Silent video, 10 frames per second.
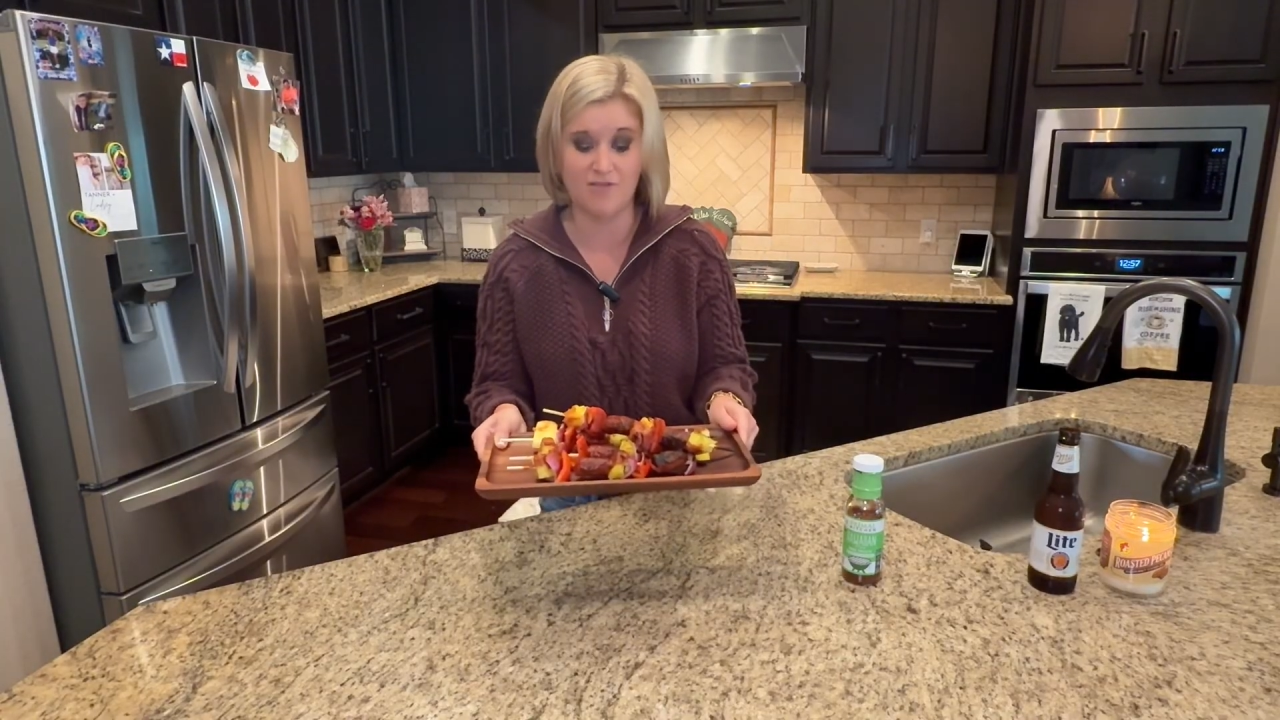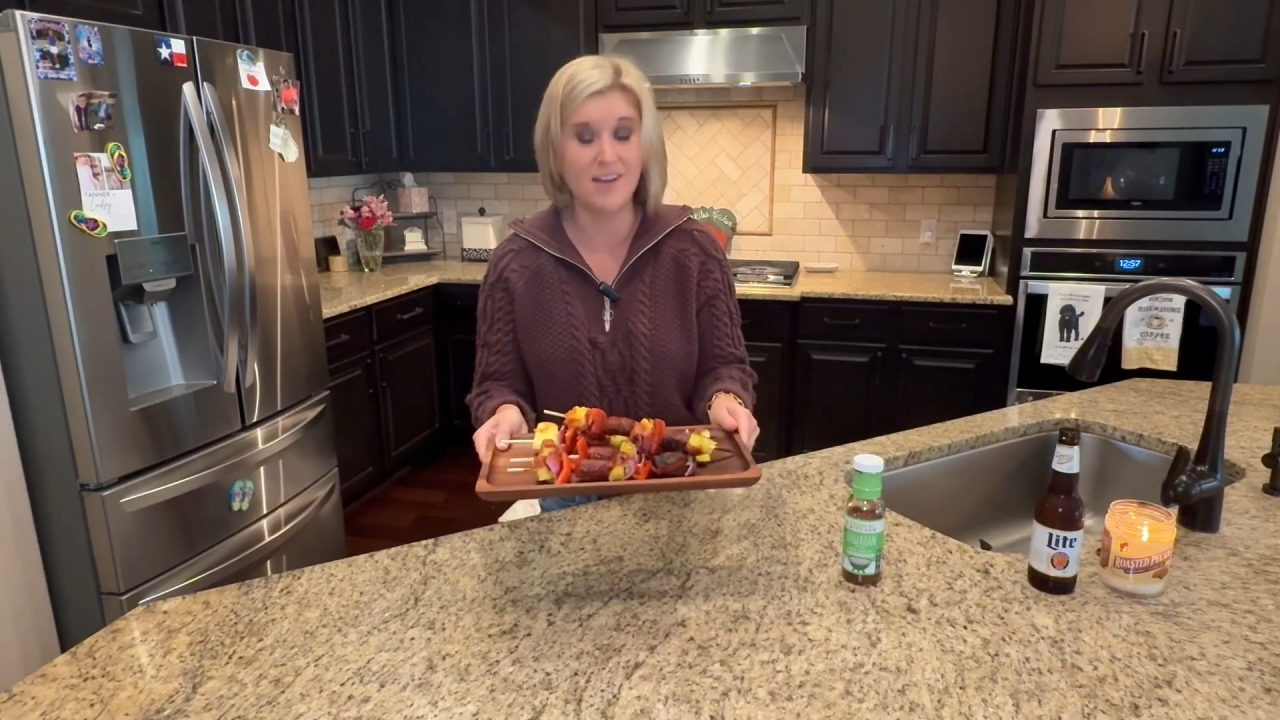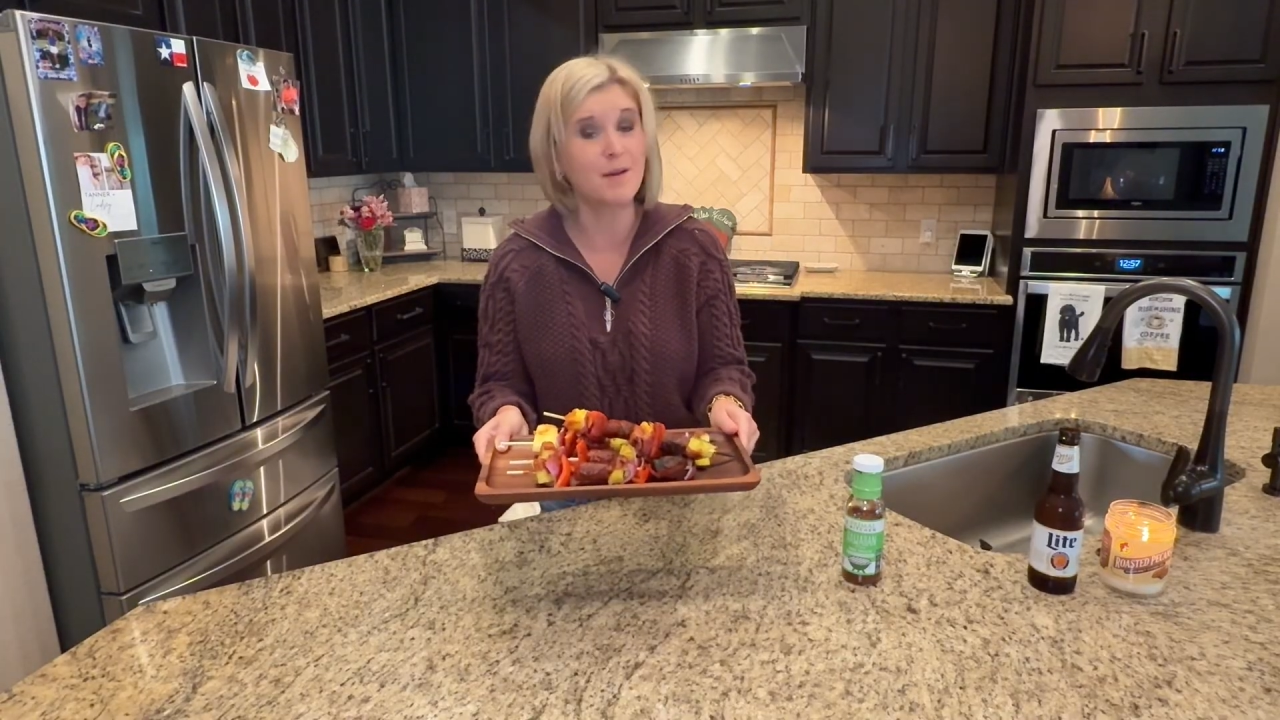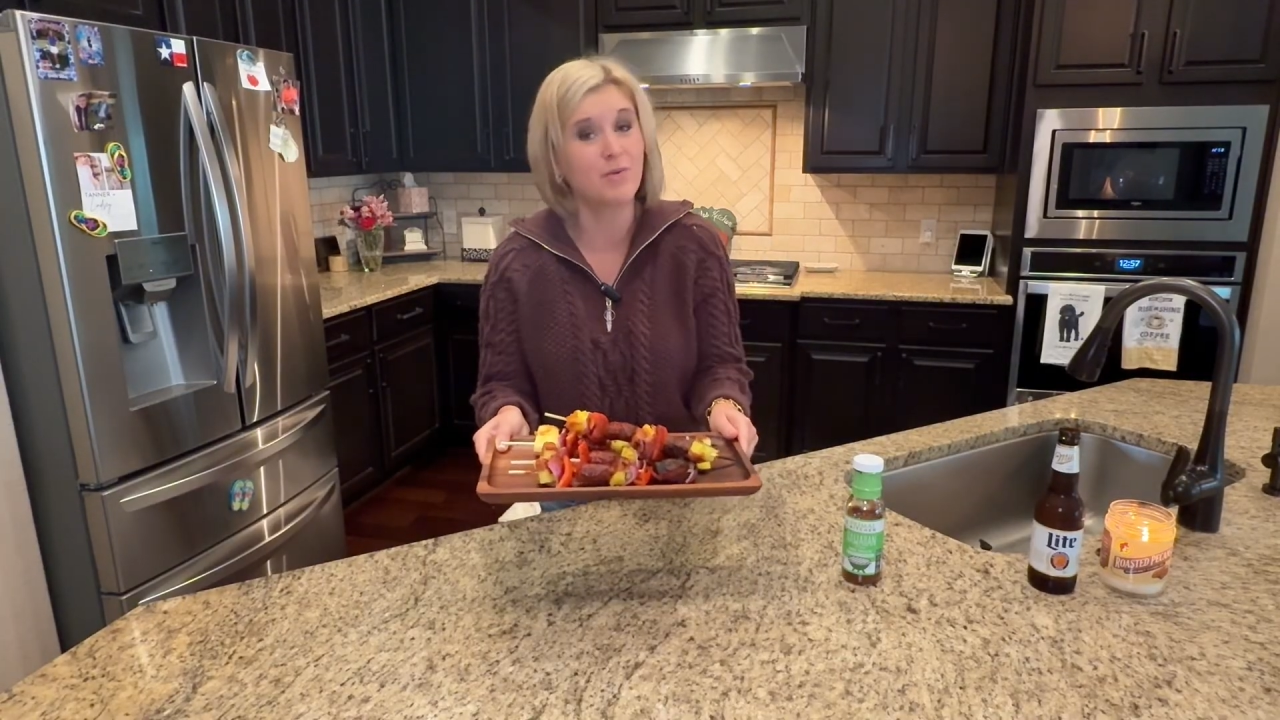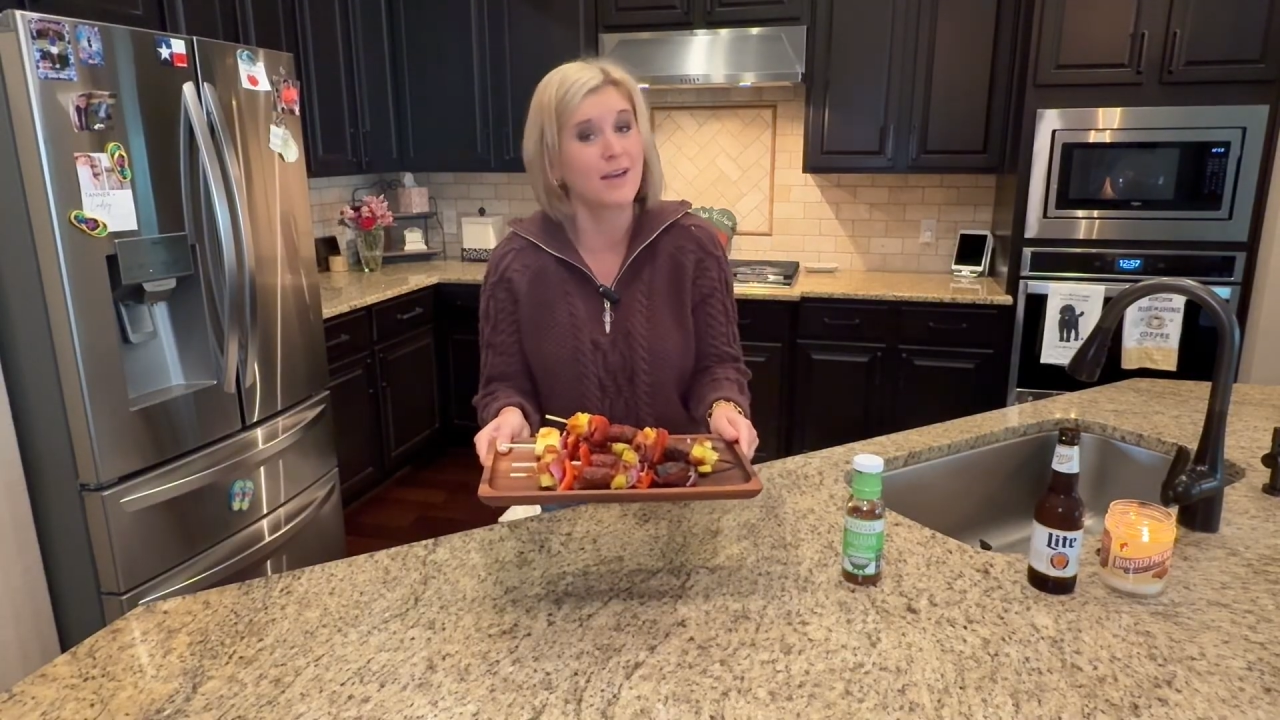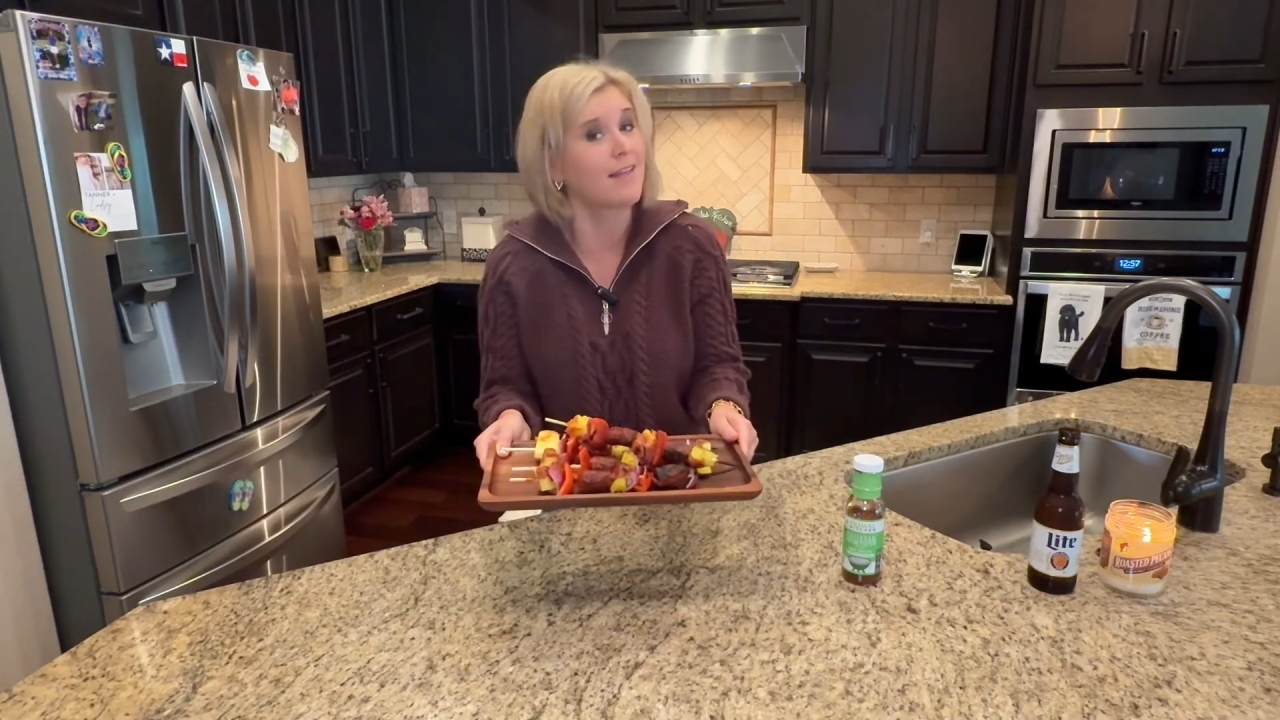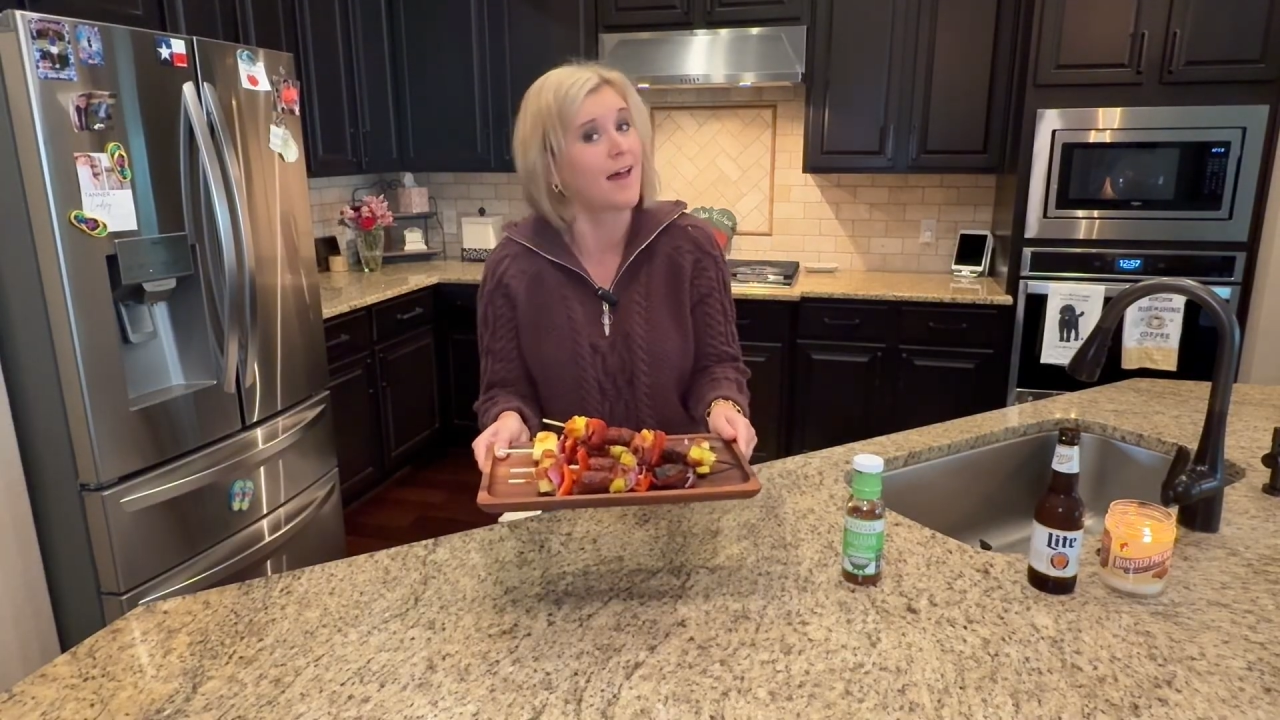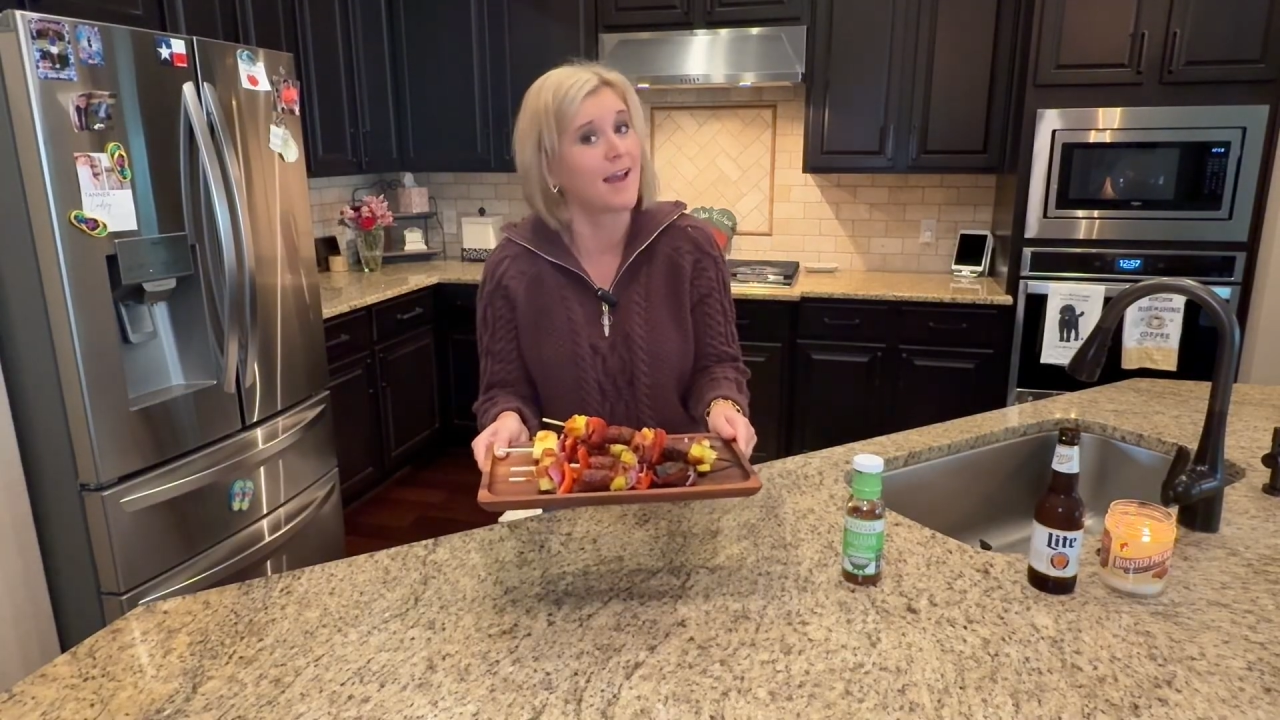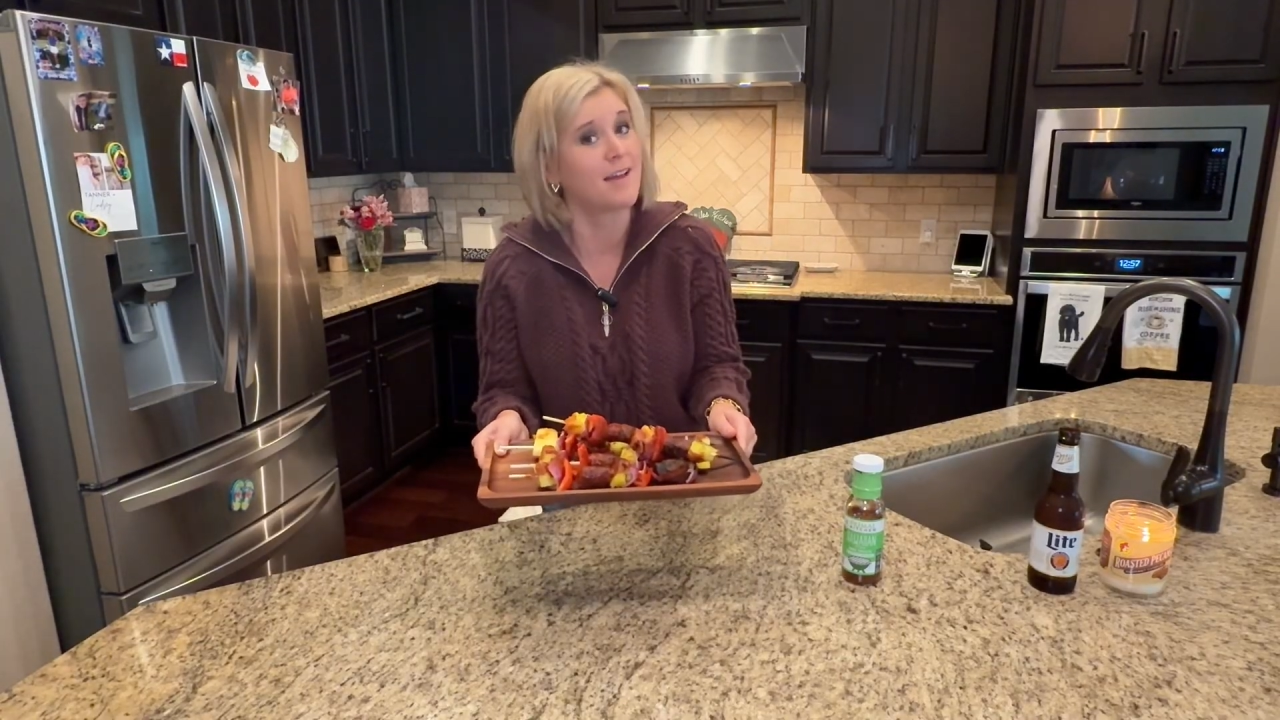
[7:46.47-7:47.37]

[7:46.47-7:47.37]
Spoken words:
really pretty light.